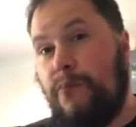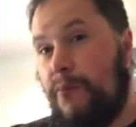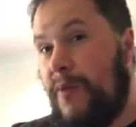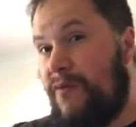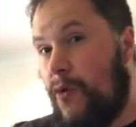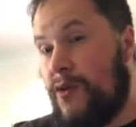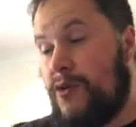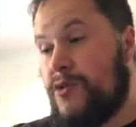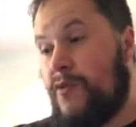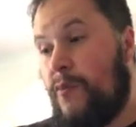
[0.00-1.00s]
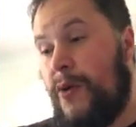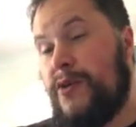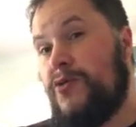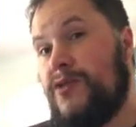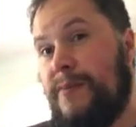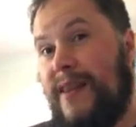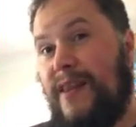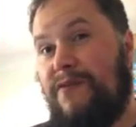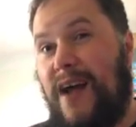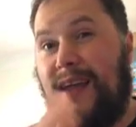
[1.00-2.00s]
before the crossover point, you're using mainly
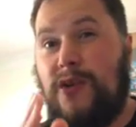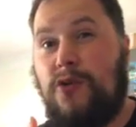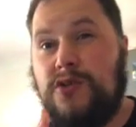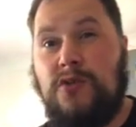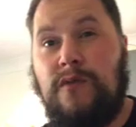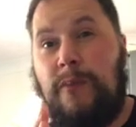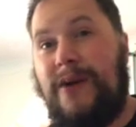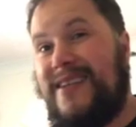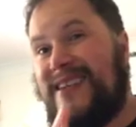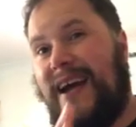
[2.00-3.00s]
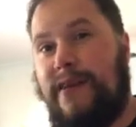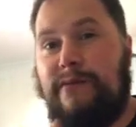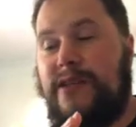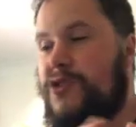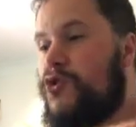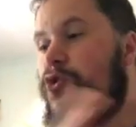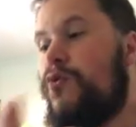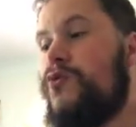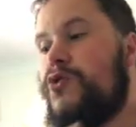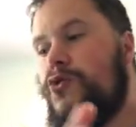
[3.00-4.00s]
fat, and the crossover point is kind of the
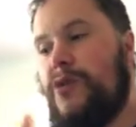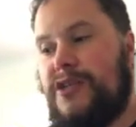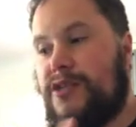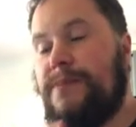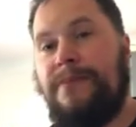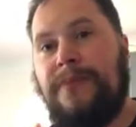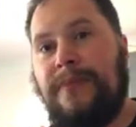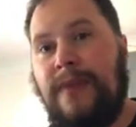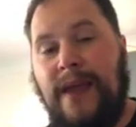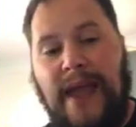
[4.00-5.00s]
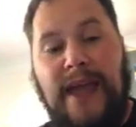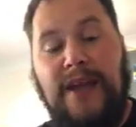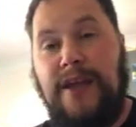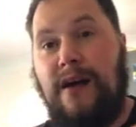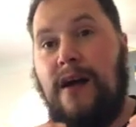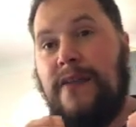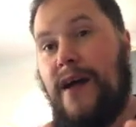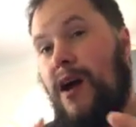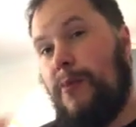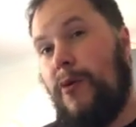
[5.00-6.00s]
zone 2-ish area that
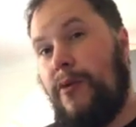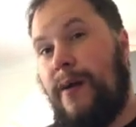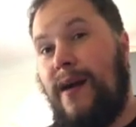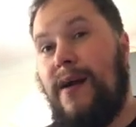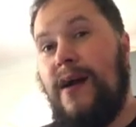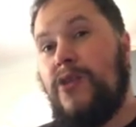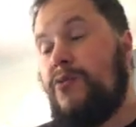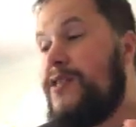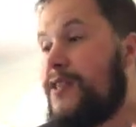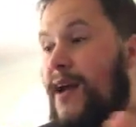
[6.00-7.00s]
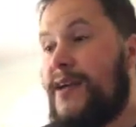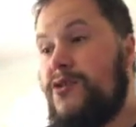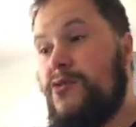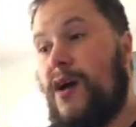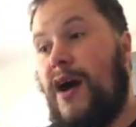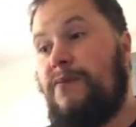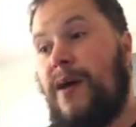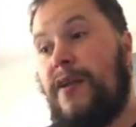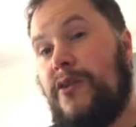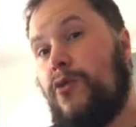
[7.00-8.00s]
I harp on about. The reason I can do a half
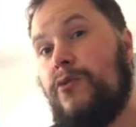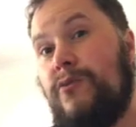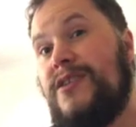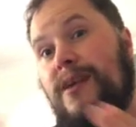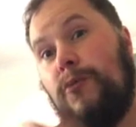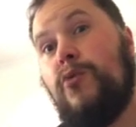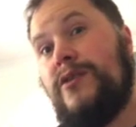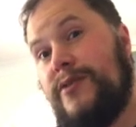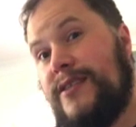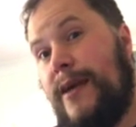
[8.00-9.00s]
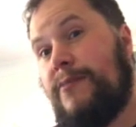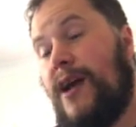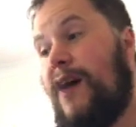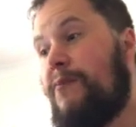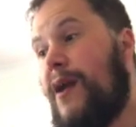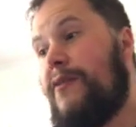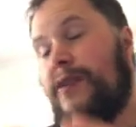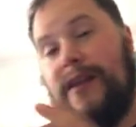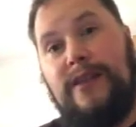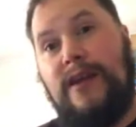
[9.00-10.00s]
marathon, or the reason I'm going to attempt a half marathon,
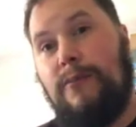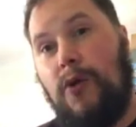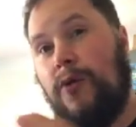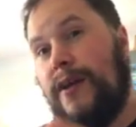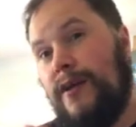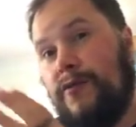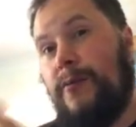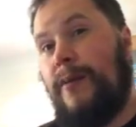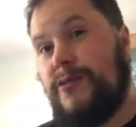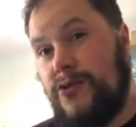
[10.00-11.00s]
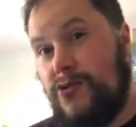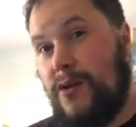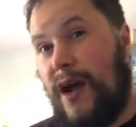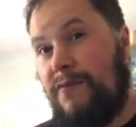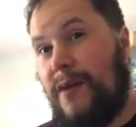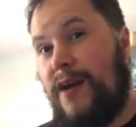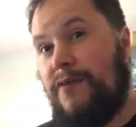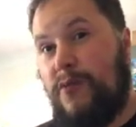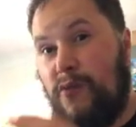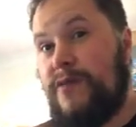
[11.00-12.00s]
I think I'm cocky enough to be able to do a half
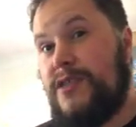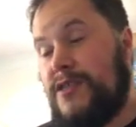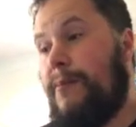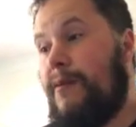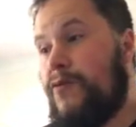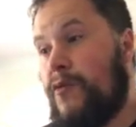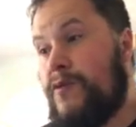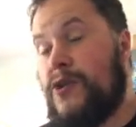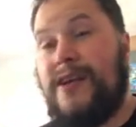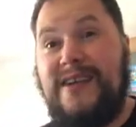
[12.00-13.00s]
marathon with just a month's worth of training,